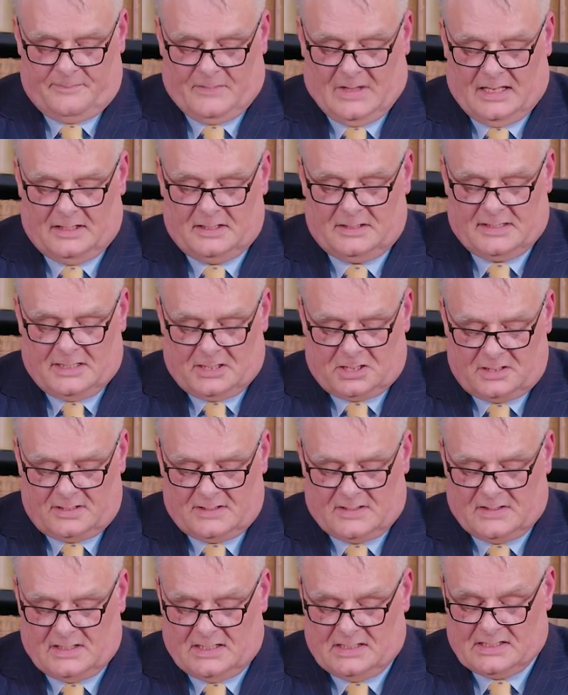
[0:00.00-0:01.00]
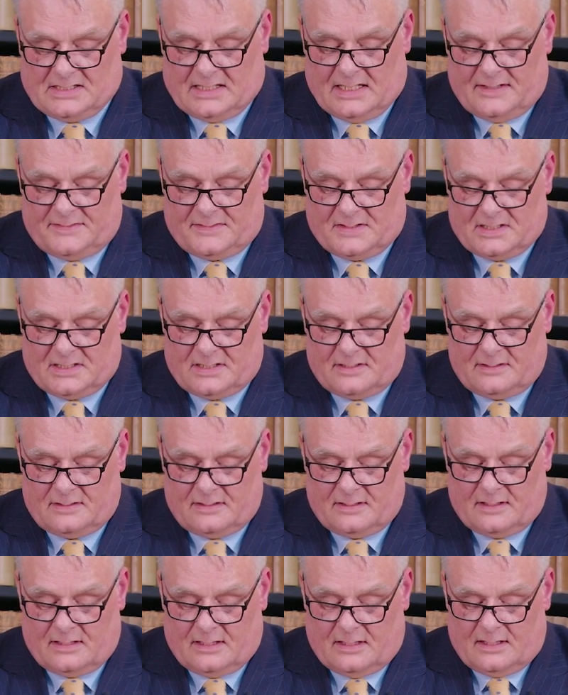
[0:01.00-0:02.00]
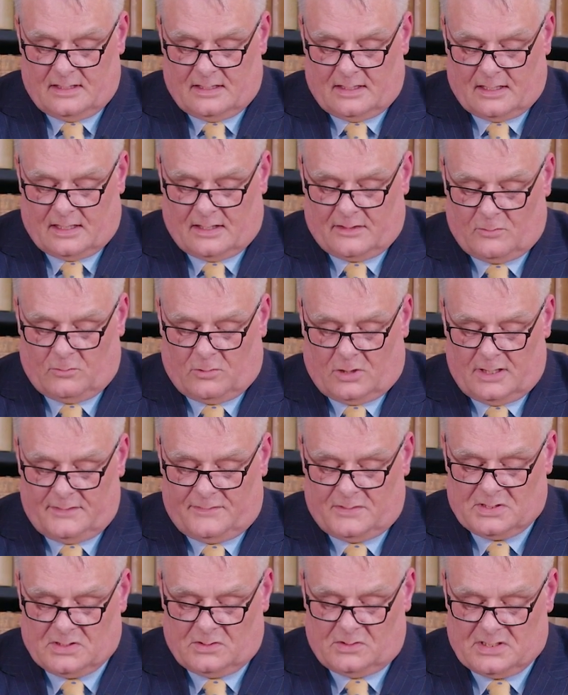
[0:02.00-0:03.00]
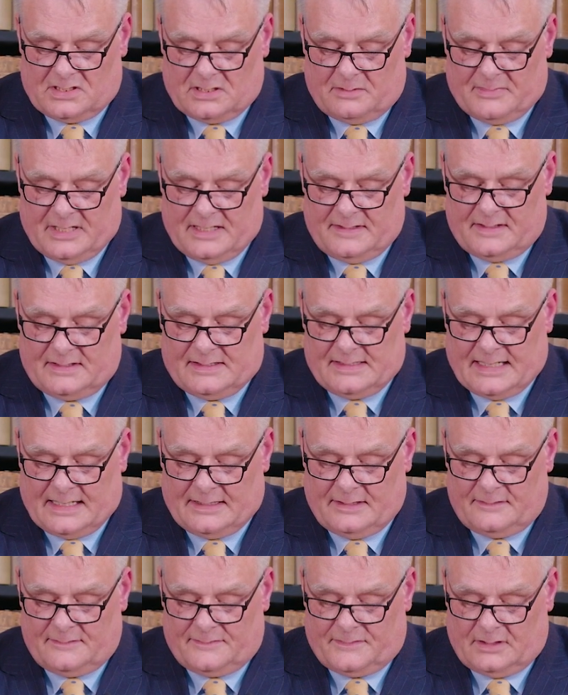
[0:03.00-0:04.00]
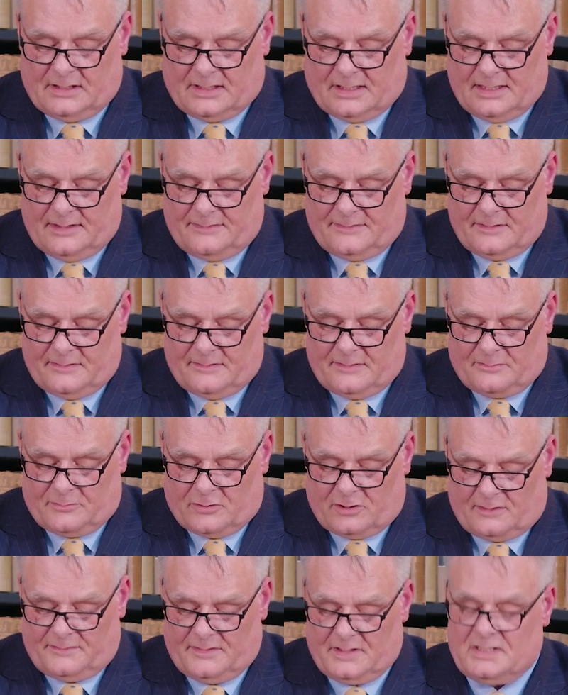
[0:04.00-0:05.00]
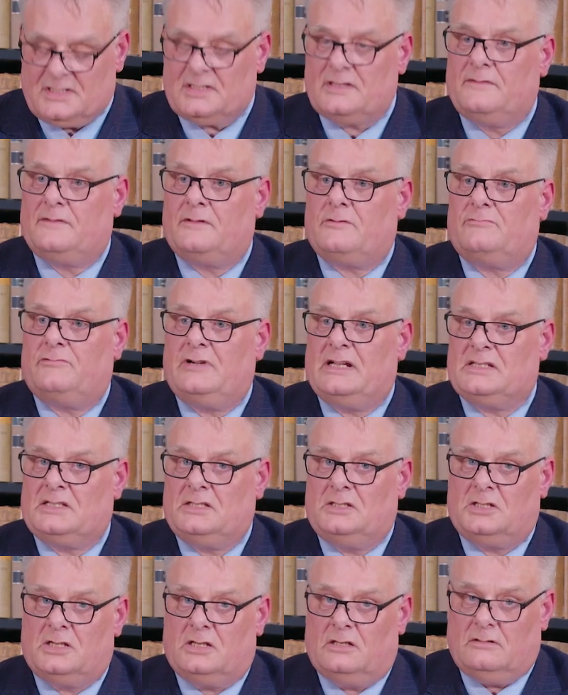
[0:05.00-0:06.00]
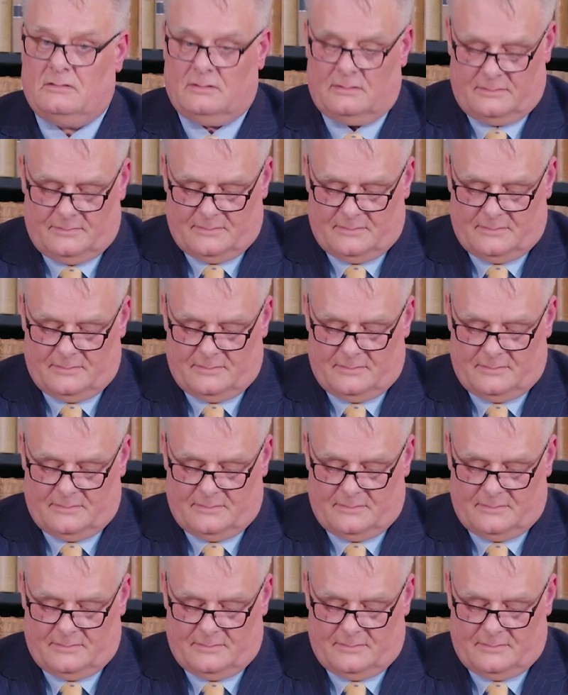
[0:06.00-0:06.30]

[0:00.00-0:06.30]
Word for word: In addition to these gifts, the wife was also made the tenant for life of the profits of the residue.